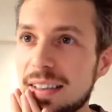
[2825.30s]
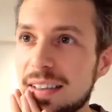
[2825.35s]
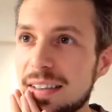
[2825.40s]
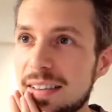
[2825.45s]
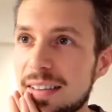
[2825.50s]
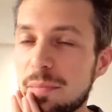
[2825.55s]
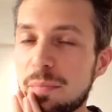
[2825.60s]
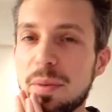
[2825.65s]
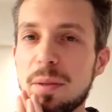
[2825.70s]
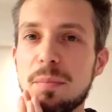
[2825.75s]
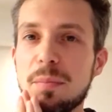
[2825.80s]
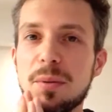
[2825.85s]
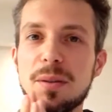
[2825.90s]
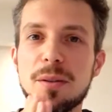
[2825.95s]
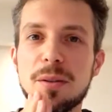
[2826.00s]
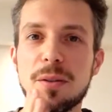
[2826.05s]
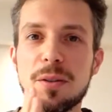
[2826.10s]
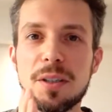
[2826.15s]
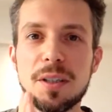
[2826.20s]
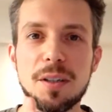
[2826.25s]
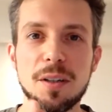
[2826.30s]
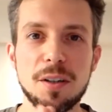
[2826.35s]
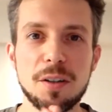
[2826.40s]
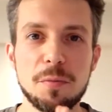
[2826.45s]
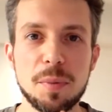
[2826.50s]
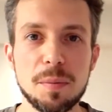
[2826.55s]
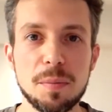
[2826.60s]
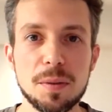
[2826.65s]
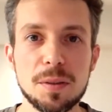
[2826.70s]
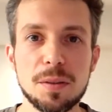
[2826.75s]
some people or a lot of
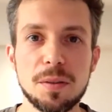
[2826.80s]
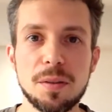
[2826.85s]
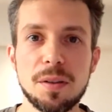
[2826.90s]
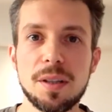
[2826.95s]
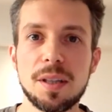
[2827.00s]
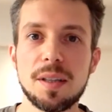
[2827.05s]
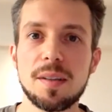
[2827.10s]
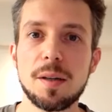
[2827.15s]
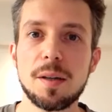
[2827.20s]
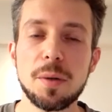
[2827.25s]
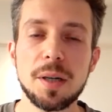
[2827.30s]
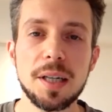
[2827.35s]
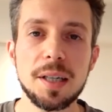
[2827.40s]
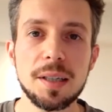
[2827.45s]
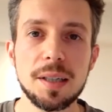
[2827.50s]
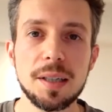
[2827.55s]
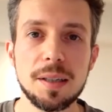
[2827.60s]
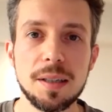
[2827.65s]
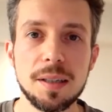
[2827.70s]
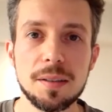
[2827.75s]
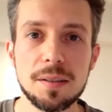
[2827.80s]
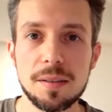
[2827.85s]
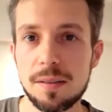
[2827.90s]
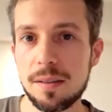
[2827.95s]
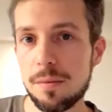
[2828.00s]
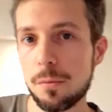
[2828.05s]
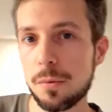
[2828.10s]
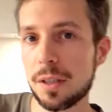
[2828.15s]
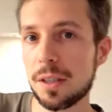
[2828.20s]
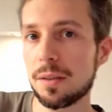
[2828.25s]
people don't think that way, and
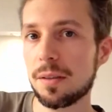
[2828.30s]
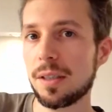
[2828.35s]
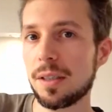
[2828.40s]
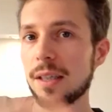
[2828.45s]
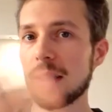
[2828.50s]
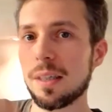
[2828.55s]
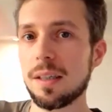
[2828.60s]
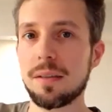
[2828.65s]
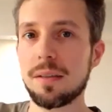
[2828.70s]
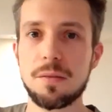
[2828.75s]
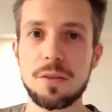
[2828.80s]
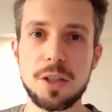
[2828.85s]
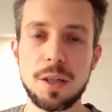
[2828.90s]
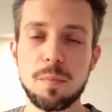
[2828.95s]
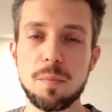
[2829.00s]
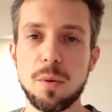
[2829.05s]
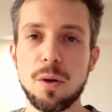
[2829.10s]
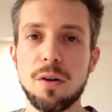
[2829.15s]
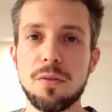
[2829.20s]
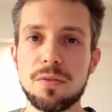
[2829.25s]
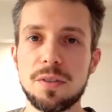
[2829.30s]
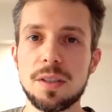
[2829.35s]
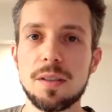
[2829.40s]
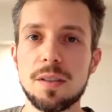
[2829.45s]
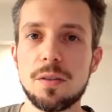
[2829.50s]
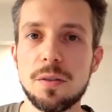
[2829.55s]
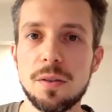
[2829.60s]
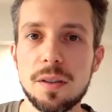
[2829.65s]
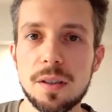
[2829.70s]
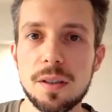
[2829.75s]
we kind of jump often
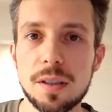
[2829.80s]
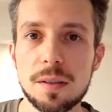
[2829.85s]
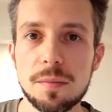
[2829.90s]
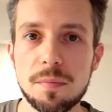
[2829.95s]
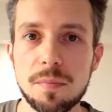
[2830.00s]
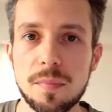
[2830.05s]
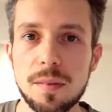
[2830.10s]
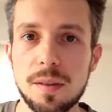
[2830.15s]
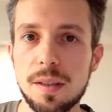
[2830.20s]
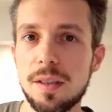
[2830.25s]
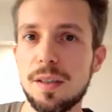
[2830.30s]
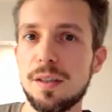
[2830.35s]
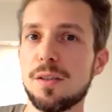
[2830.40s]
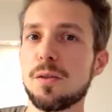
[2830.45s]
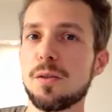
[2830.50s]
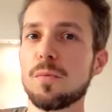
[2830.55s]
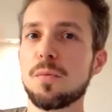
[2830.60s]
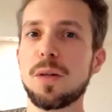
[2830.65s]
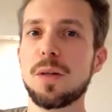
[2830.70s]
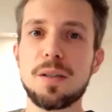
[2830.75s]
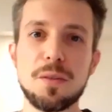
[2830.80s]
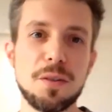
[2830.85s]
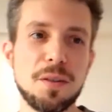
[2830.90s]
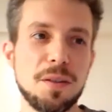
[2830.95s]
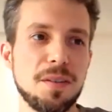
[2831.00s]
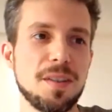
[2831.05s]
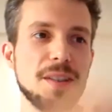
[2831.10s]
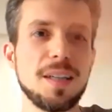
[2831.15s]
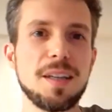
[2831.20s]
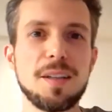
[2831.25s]
into one
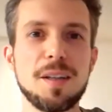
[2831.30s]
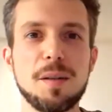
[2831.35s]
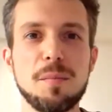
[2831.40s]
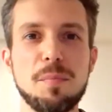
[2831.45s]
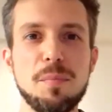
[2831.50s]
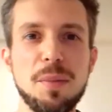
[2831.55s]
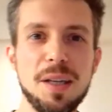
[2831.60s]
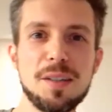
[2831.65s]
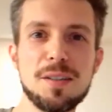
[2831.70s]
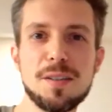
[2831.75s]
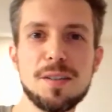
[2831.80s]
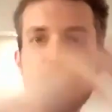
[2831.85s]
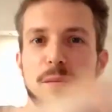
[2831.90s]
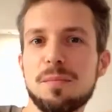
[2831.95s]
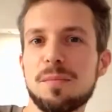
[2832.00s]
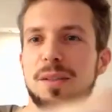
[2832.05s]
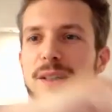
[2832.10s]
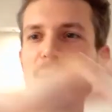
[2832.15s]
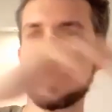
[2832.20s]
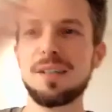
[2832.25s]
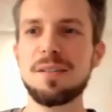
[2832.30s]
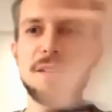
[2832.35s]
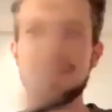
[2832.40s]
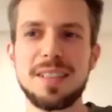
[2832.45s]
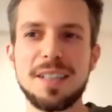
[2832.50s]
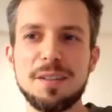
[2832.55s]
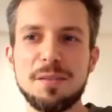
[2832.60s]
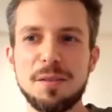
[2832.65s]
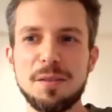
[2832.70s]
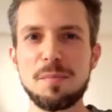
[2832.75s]
or the other pendulum kind of
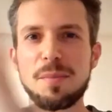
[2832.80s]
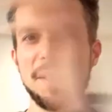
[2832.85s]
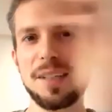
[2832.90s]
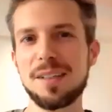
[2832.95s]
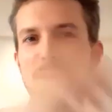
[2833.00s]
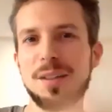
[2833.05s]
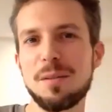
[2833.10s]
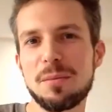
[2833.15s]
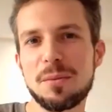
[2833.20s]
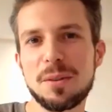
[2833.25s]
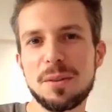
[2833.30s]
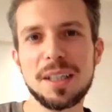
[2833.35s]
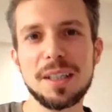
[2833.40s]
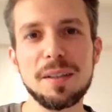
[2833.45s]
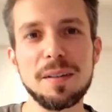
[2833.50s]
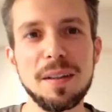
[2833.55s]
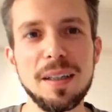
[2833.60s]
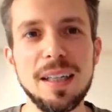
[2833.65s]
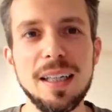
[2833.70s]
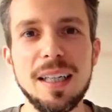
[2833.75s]
side of the pendulum, right?